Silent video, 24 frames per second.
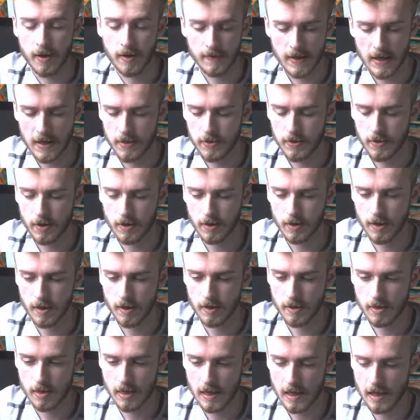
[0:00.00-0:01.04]
Events are
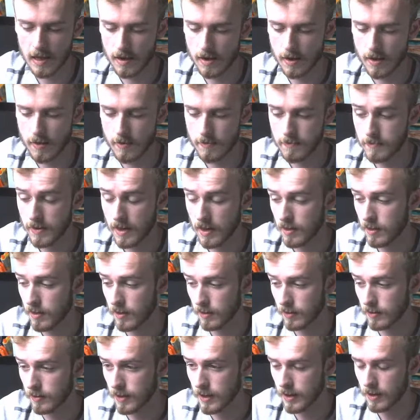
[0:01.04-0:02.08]
things that
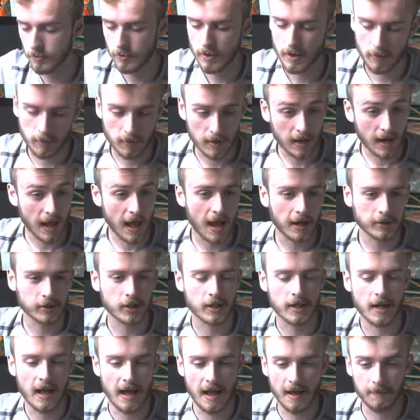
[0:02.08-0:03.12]
basically, like when an
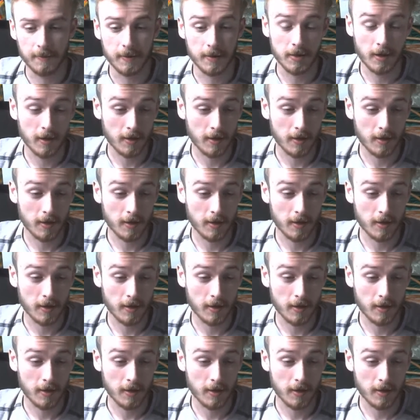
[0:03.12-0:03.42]
action happens,